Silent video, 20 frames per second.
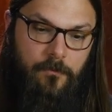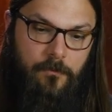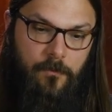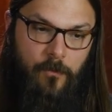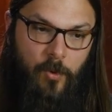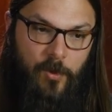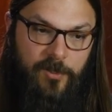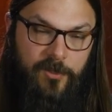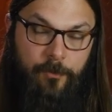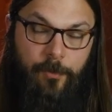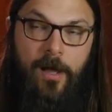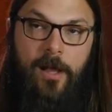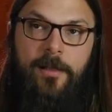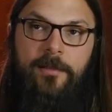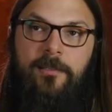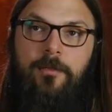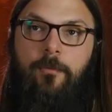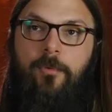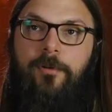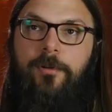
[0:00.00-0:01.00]

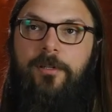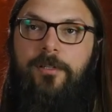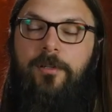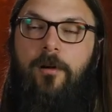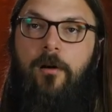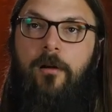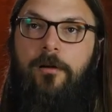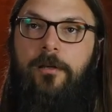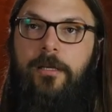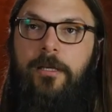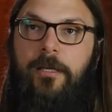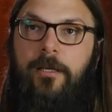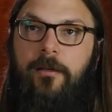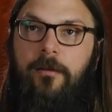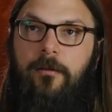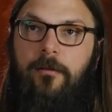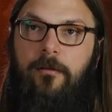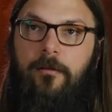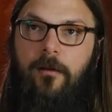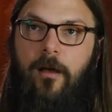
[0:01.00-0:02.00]
responsible guitar geek,
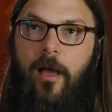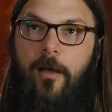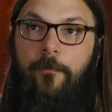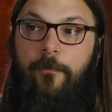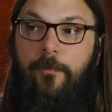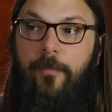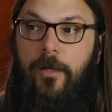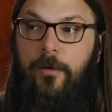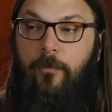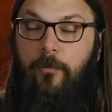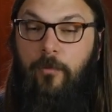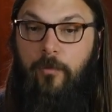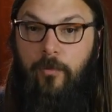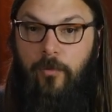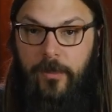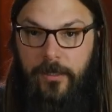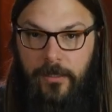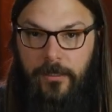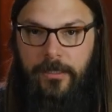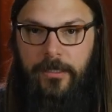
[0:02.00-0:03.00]
I've been
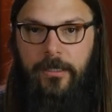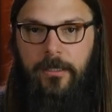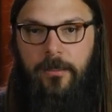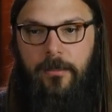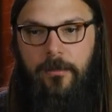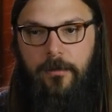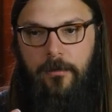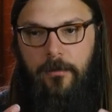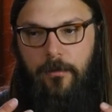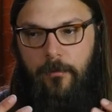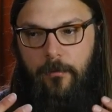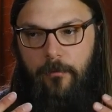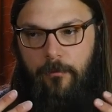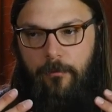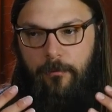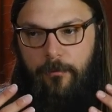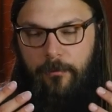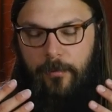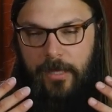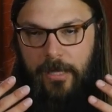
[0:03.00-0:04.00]
really
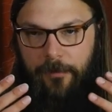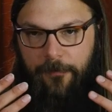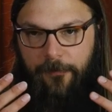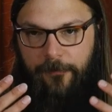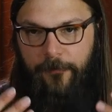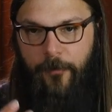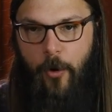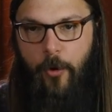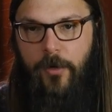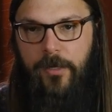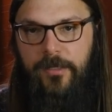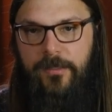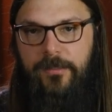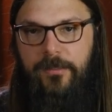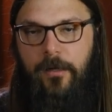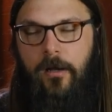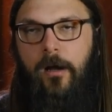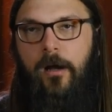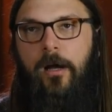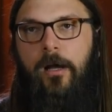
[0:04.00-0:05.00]
being focused
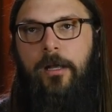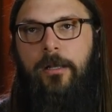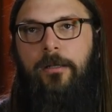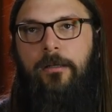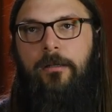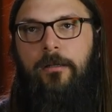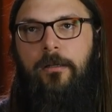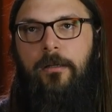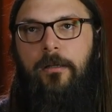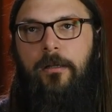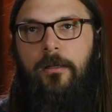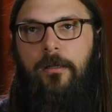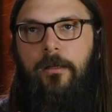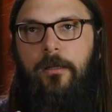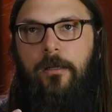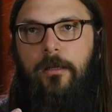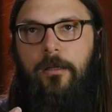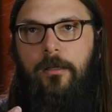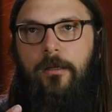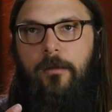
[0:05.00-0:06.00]
on
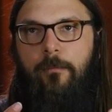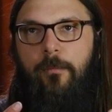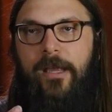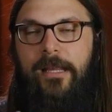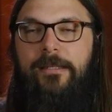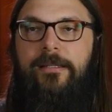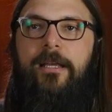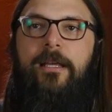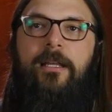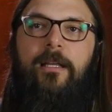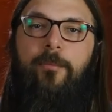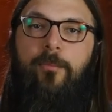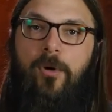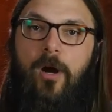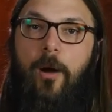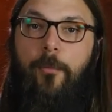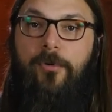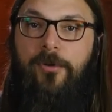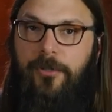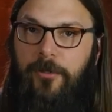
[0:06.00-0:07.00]
maintaining
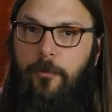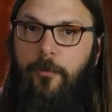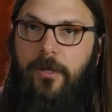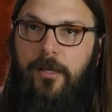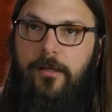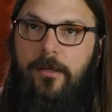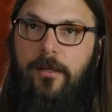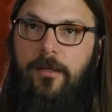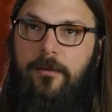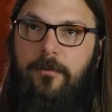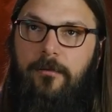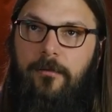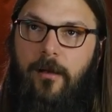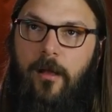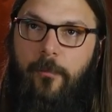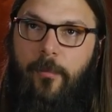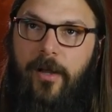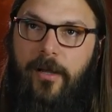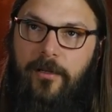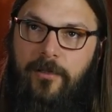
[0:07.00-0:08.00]
proper humidity
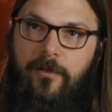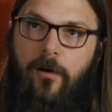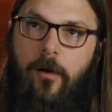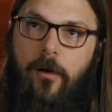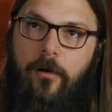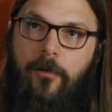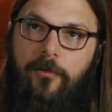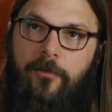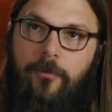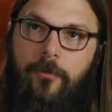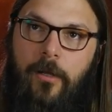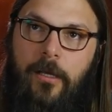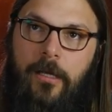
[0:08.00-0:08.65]
on my guitars.